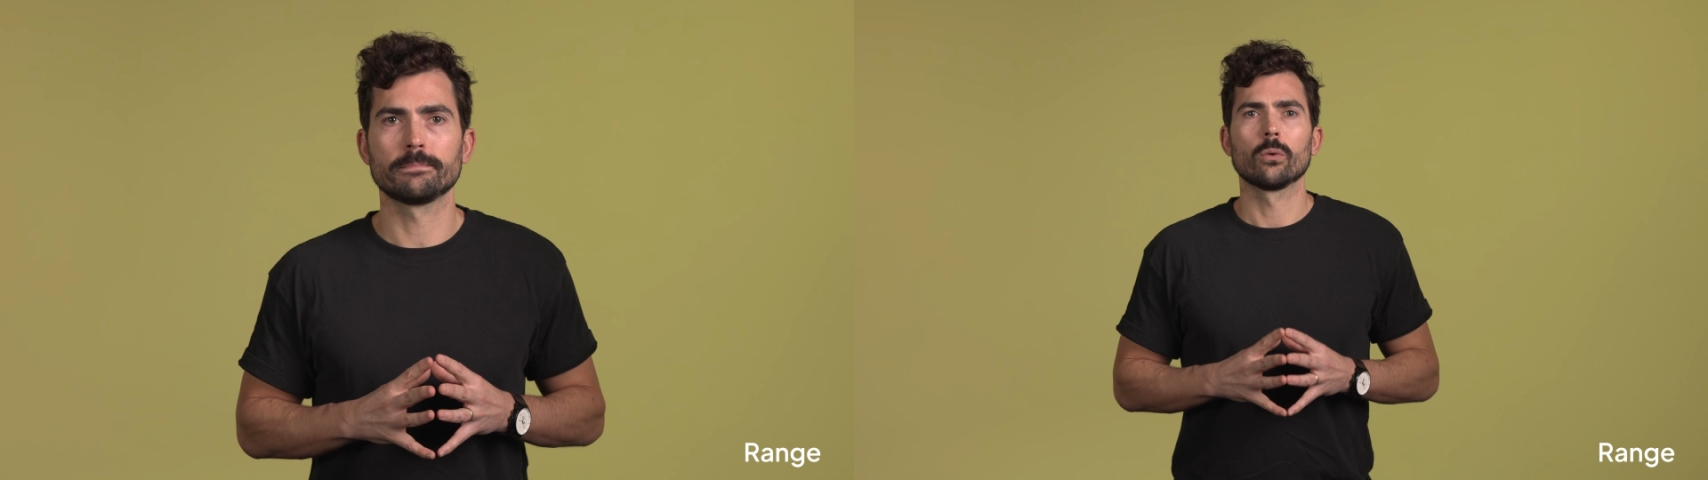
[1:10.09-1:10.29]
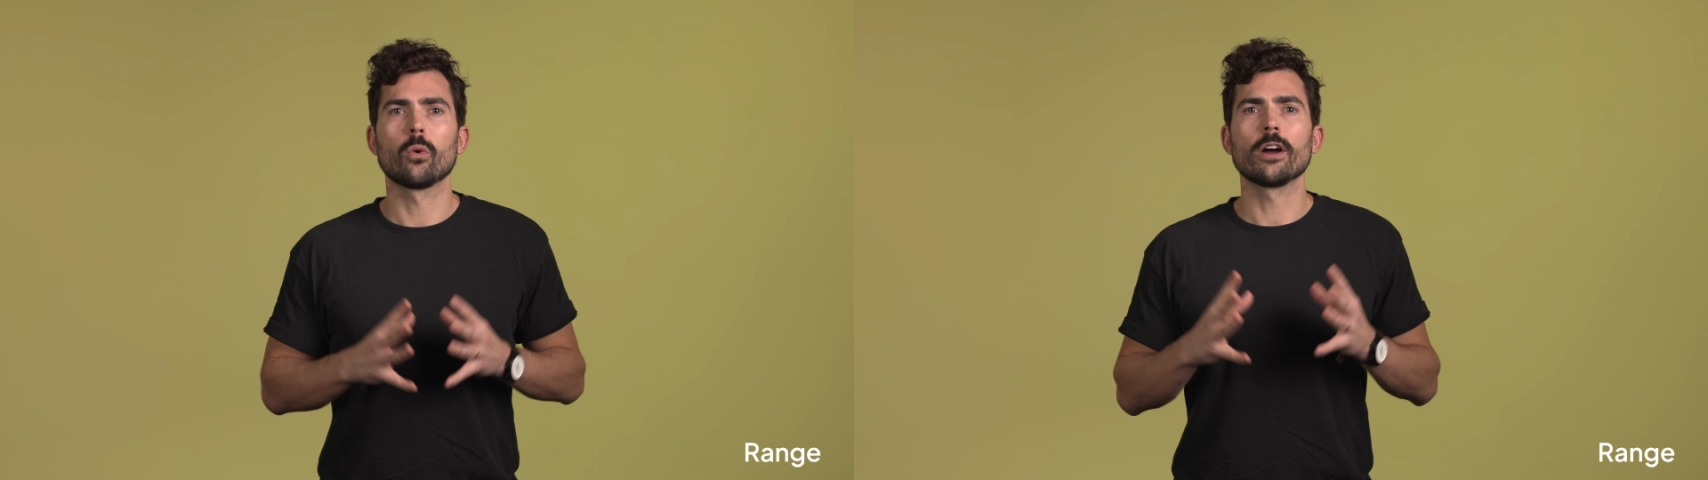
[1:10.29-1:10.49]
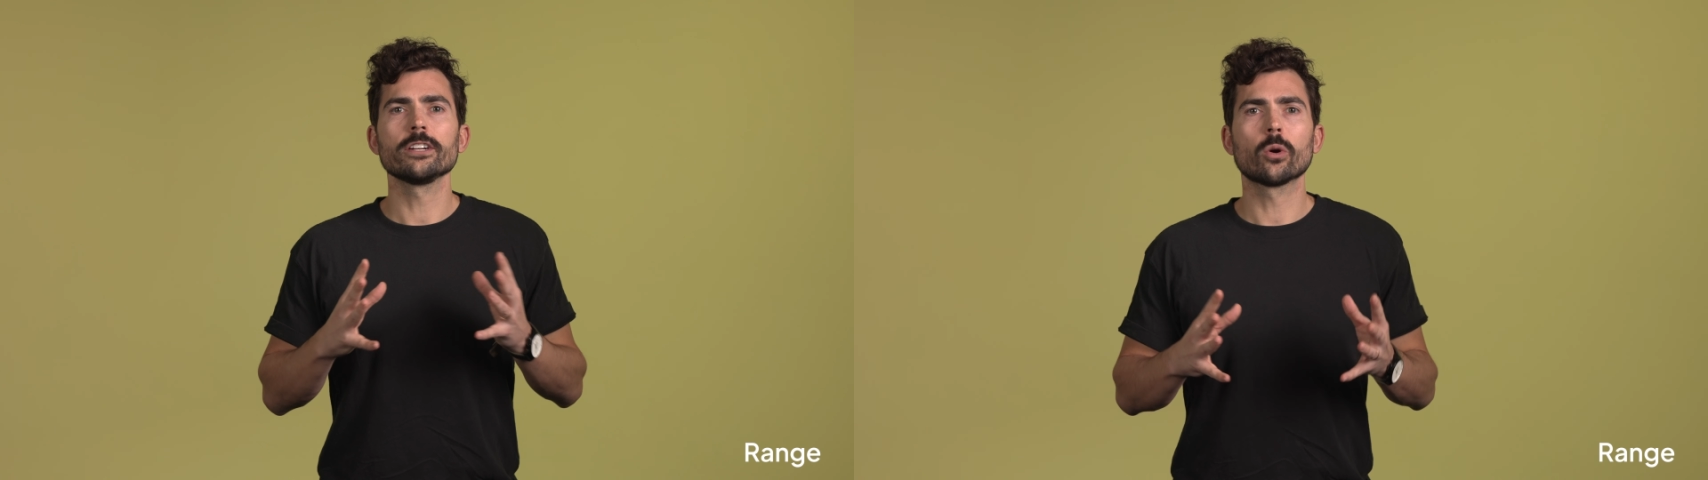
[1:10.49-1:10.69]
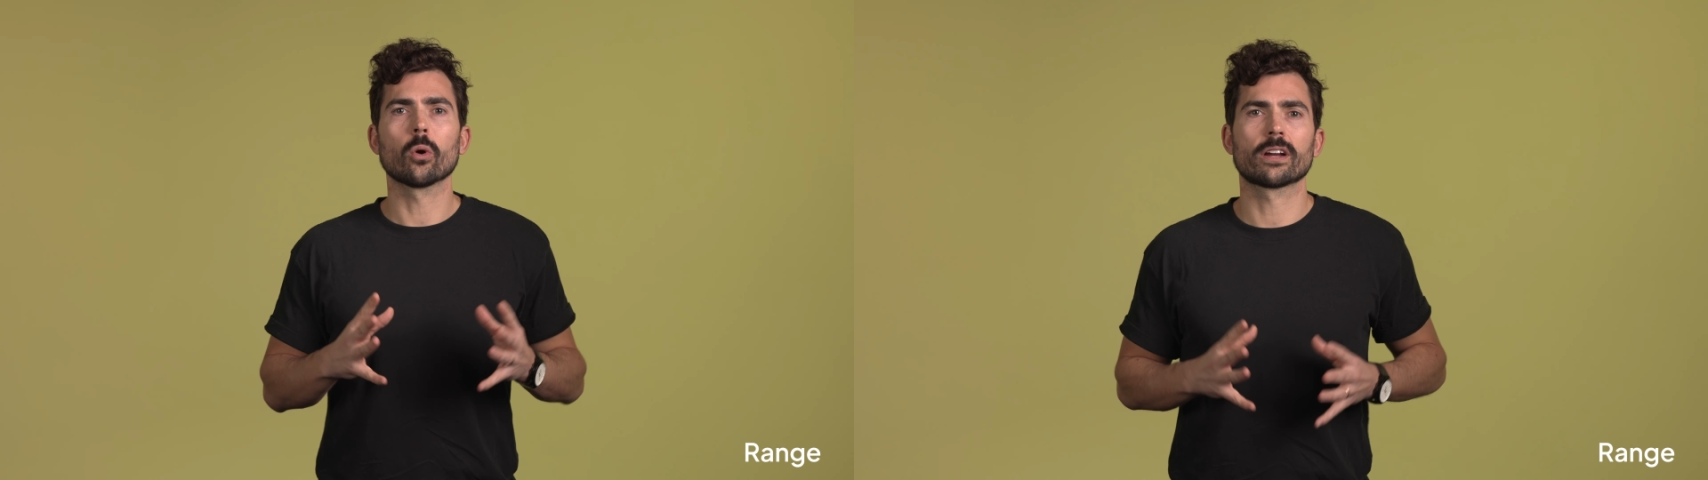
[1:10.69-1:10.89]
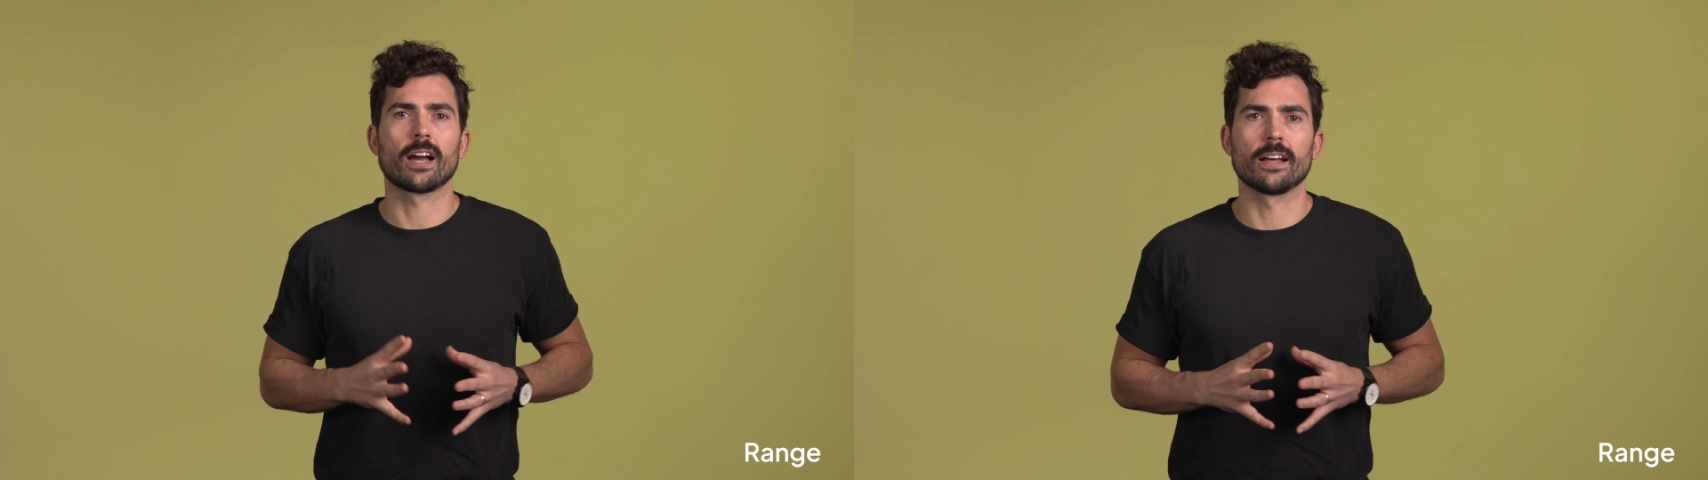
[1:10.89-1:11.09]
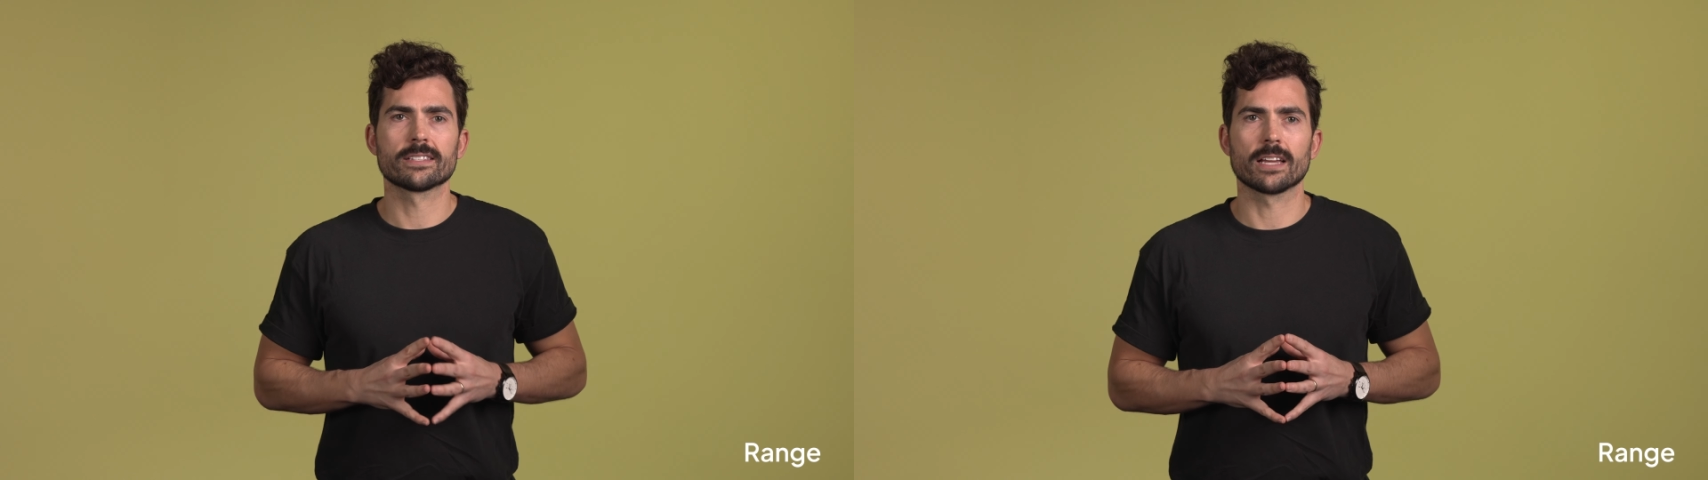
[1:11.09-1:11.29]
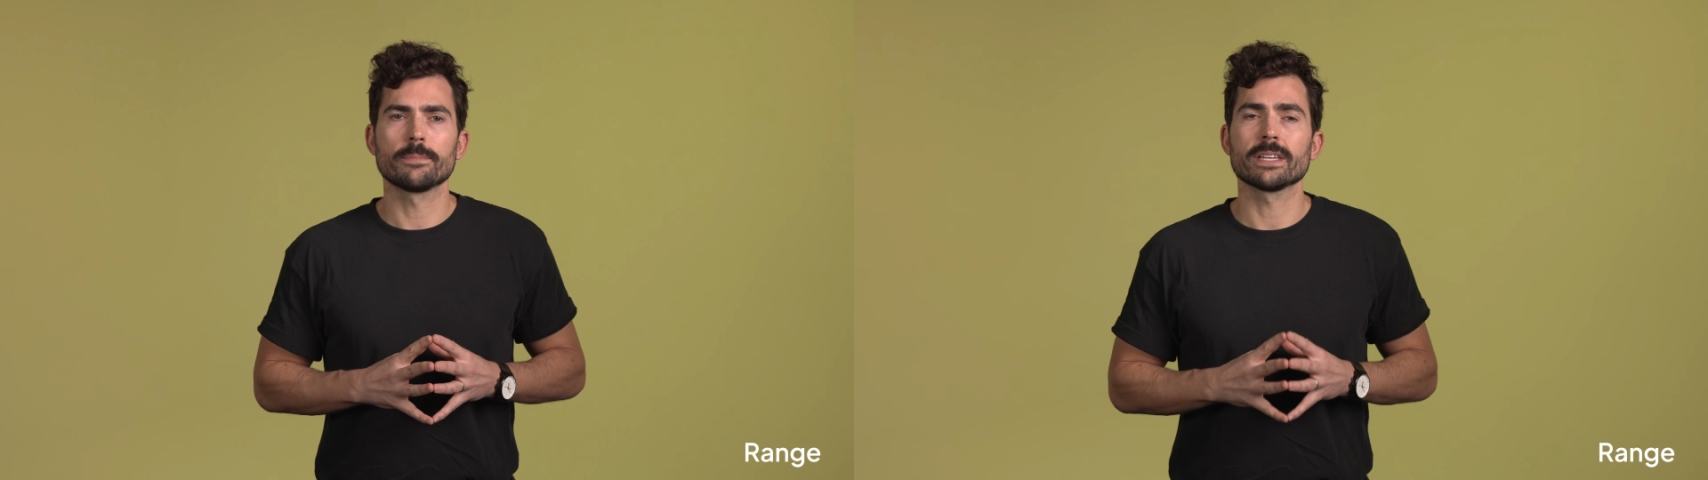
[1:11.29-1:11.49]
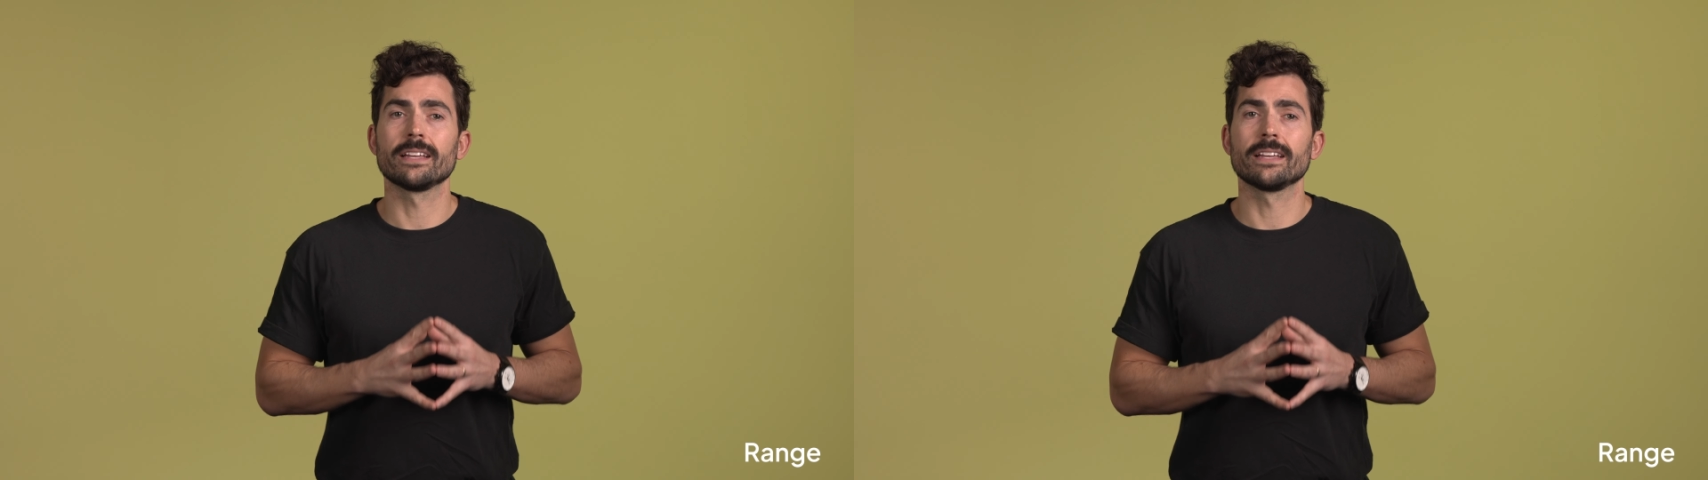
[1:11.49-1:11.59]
One core concept